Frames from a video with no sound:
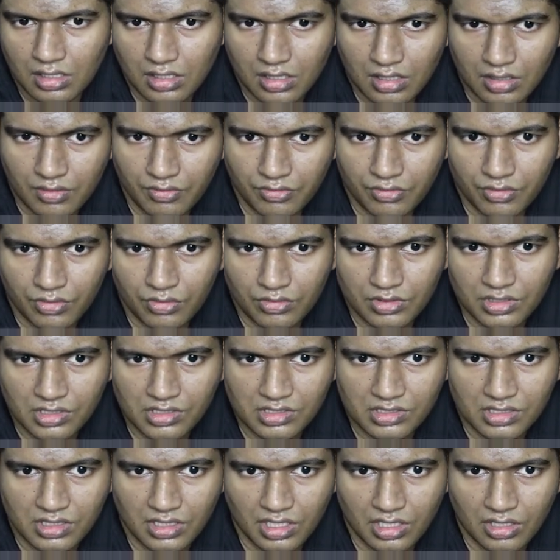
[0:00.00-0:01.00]
if you
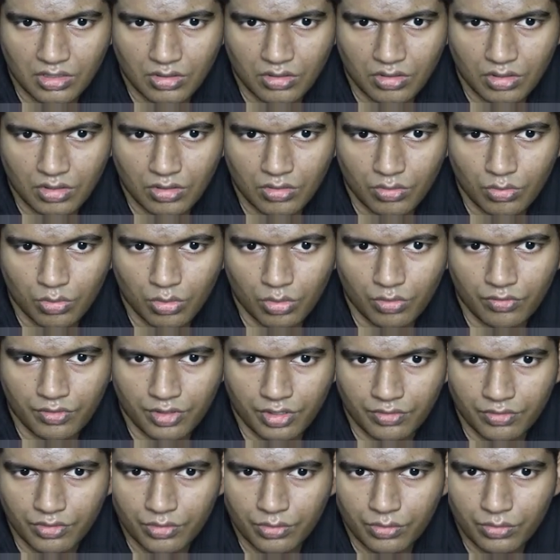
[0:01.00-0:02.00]
just click on
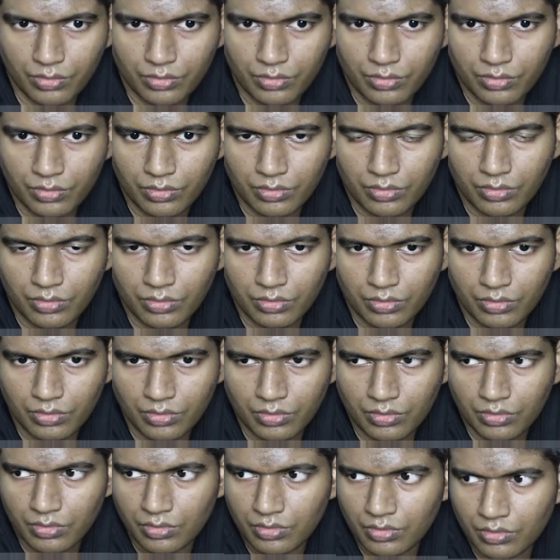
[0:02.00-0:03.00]
overview,
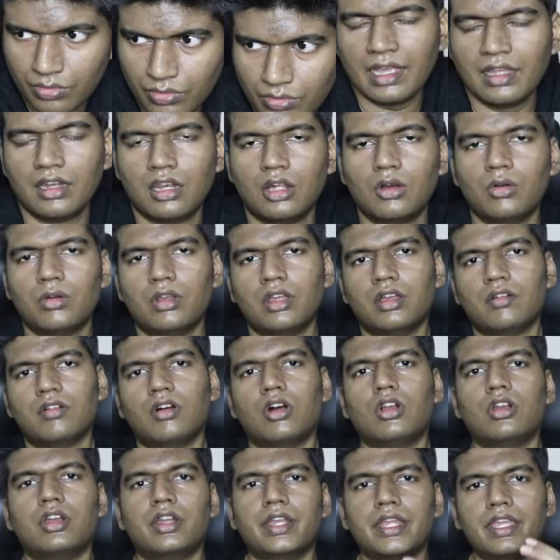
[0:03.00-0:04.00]
and now I have
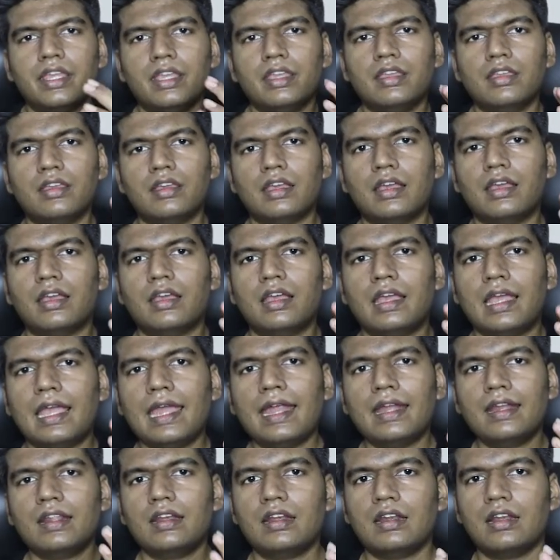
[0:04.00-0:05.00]
already
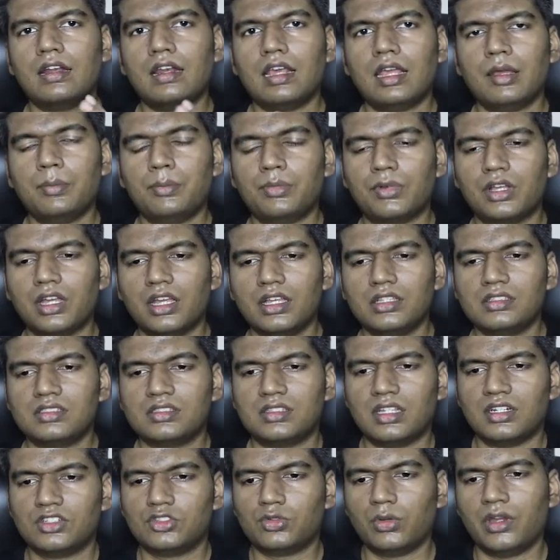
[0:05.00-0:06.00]
added an app, guys.
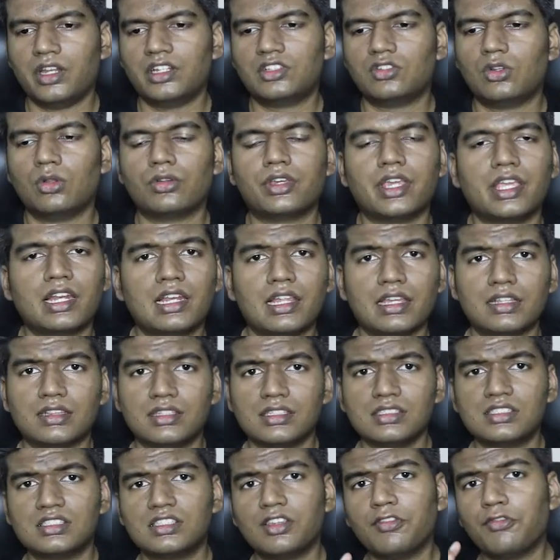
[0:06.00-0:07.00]
That's why it's looking like
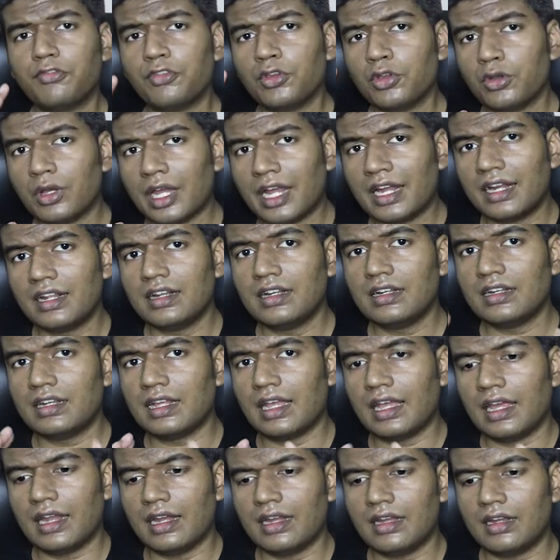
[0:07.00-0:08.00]
this. If you hadn't
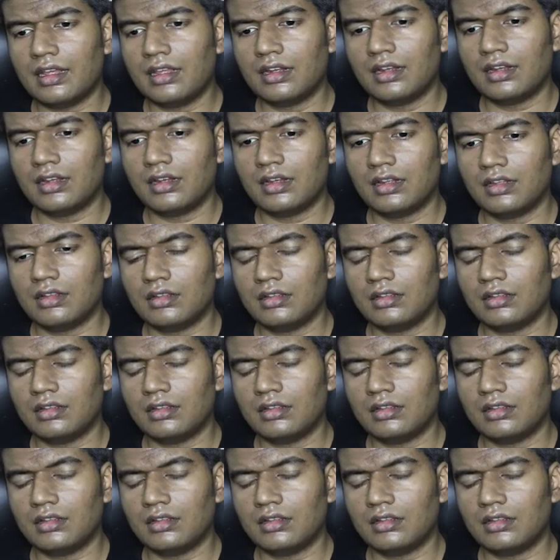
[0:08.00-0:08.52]
added